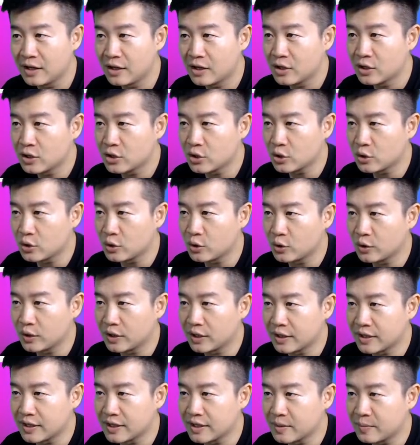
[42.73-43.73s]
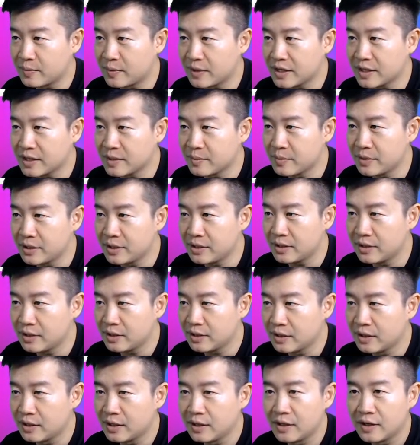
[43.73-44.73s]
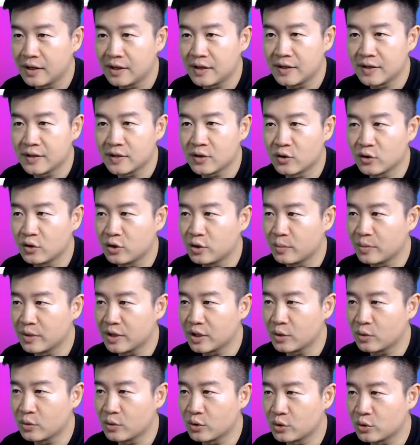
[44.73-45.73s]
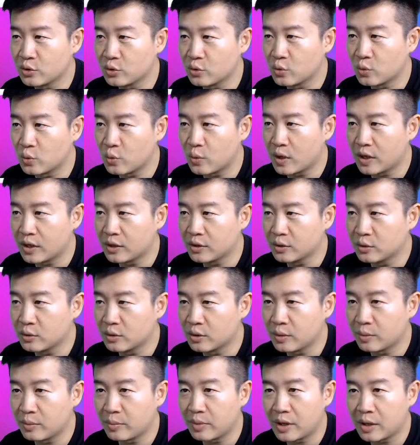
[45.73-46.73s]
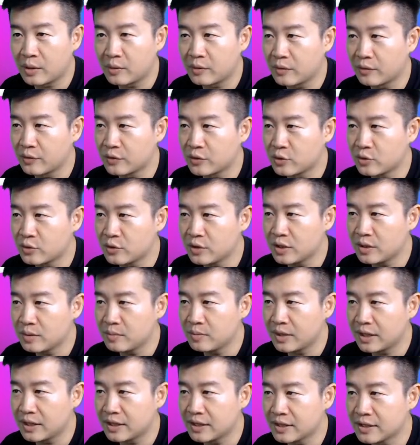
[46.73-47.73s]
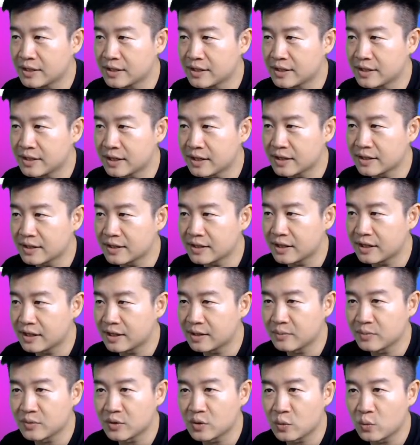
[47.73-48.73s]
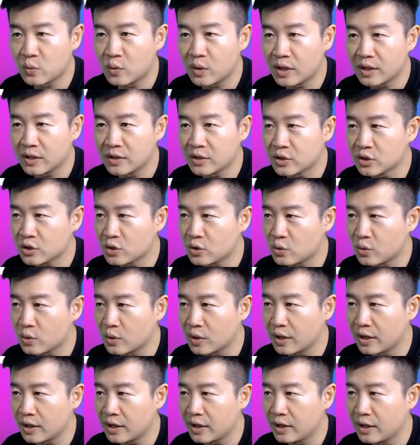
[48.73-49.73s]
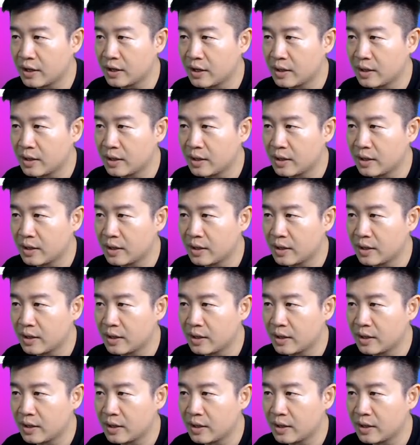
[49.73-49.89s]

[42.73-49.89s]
So the displacement is going to be equal to 1 to the power of 3 minus 6 times 1 square